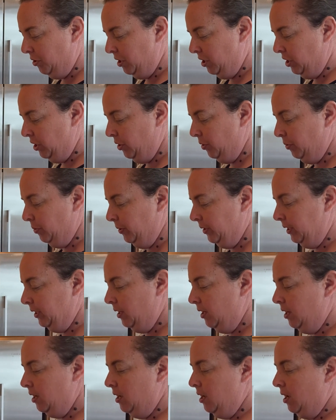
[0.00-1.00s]
can use,
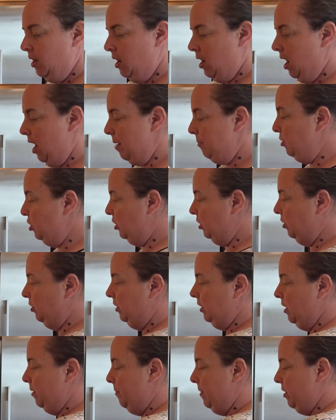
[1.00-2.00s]
I'm just
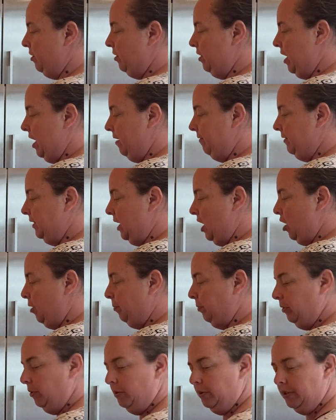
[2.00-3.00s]
using a butter knife to help
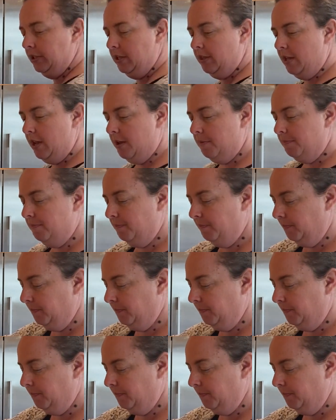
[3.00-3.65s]
loosen them